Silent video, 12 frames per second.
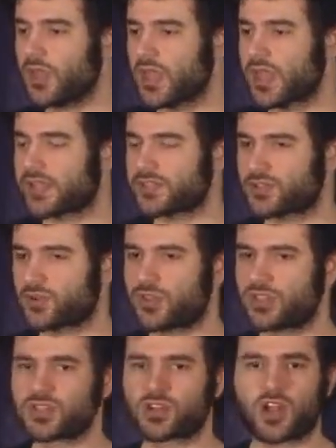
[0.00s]
And so
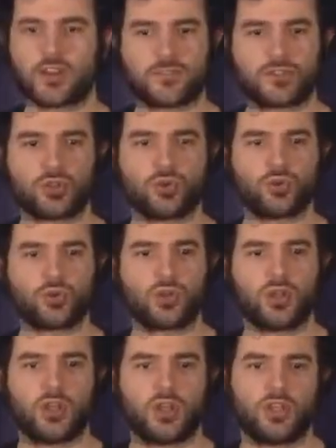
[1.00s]
these are kind of two
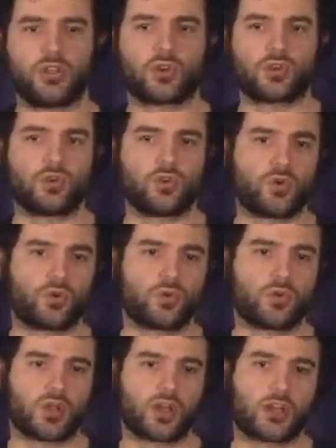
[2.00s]
you know,
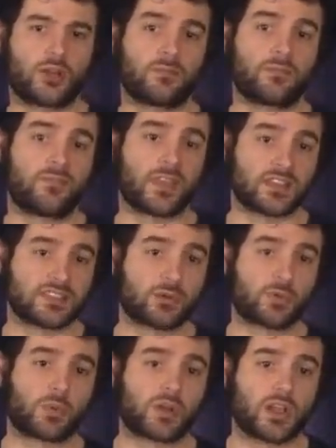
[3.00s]
new um, things that
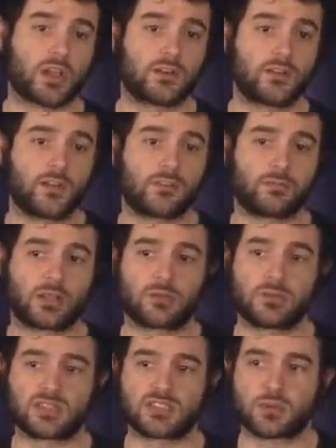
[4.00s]
we're working on for
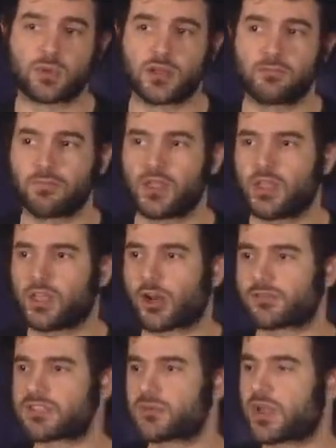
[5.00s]
Milkomeda C1. And
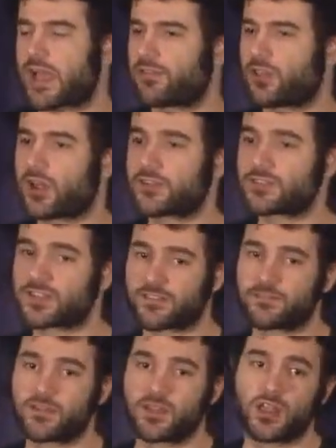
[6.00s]
obviously, we have a lot of stuff
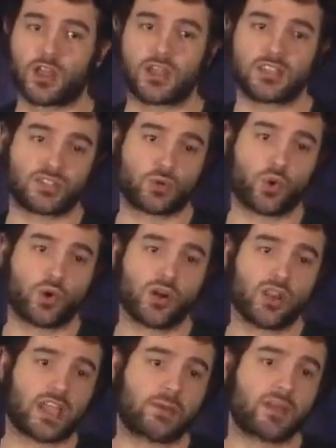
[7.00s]
uh, in store.
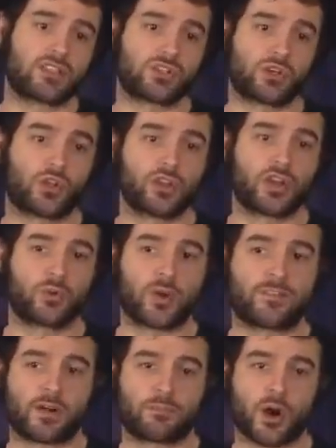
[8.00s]
Like I mentioned earlier, one
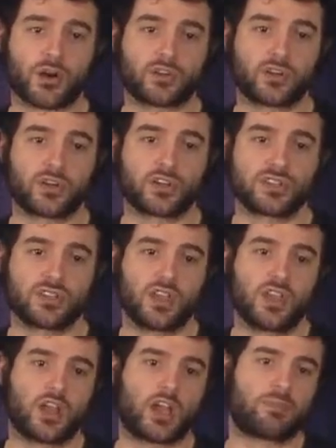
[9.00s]
of our partners,
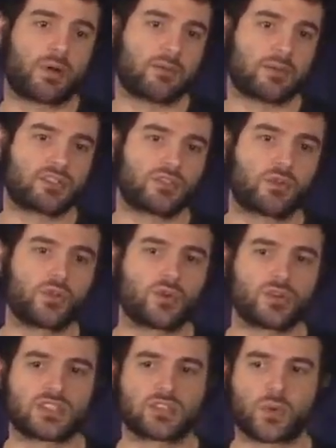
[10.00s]
uh, Paima
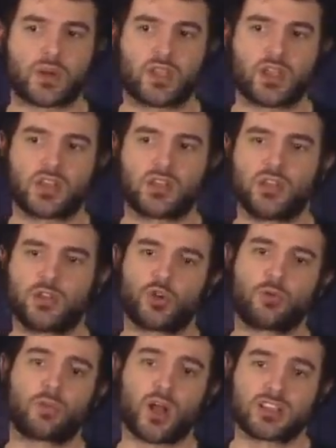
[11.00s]
Studios, is working on you
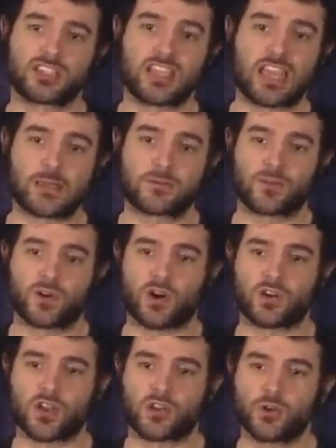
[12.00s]
know, blockchain games for
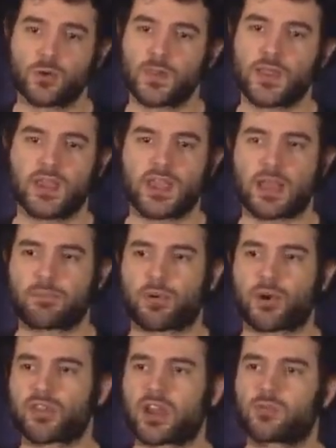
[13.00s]
Cardano. And
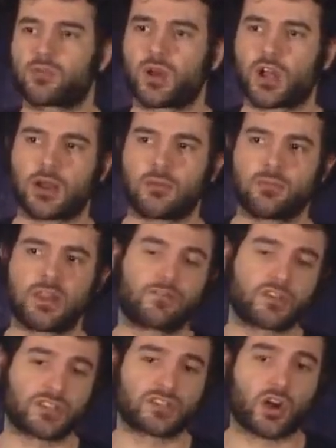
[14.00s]
part of that um,
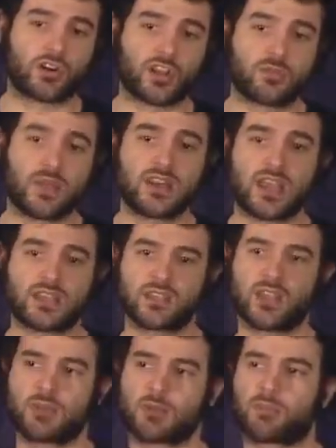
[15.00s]
leverages Cardano mainnet,
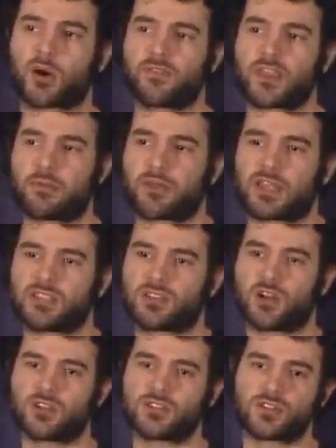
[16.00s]
but part of the application
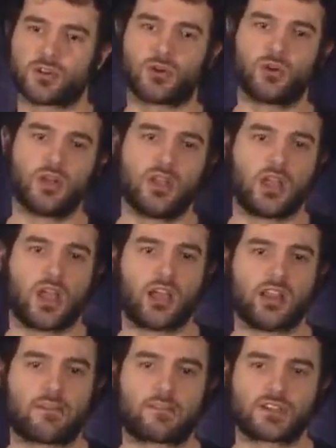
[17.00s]
also uh,
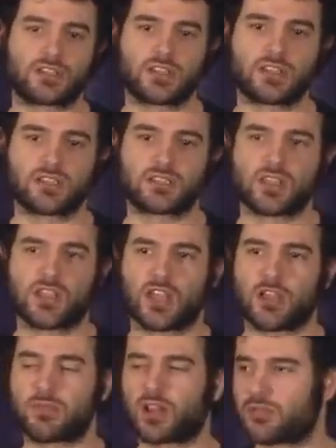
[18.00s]
leverages
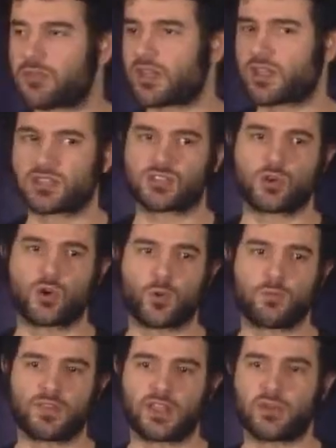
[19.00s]
uh, So
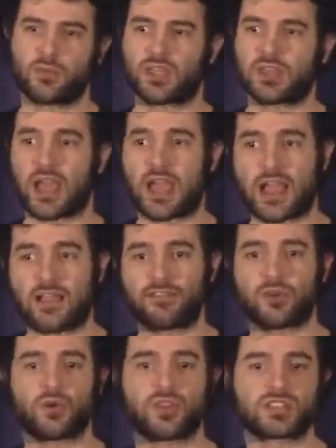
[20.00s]
hopefully we can have
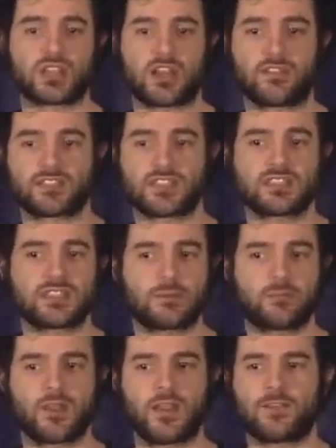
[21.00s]
you know, this kind of
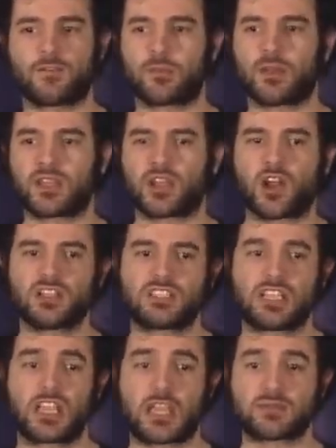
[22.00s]
system for building
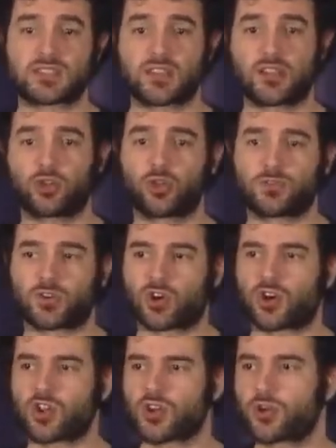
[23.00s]
on-chain games as a layer two for
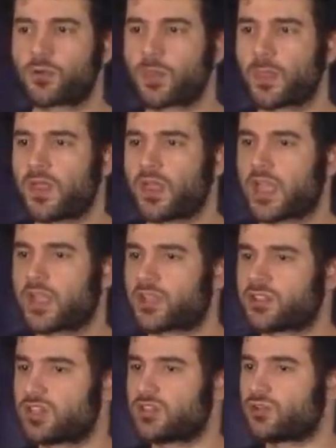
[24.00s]
Cardano and
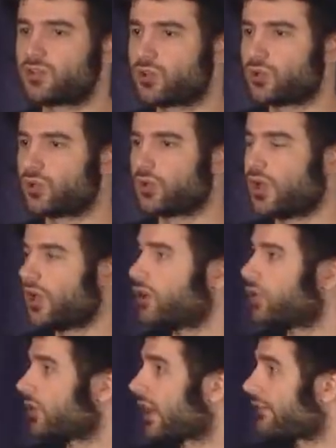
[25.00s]
continue to
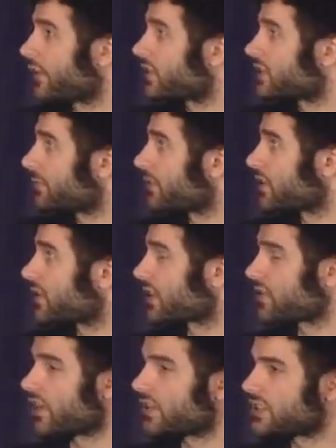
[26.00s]
you know, leverage some of the
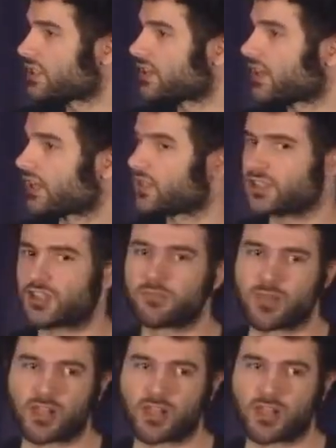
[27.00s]
technology that uh,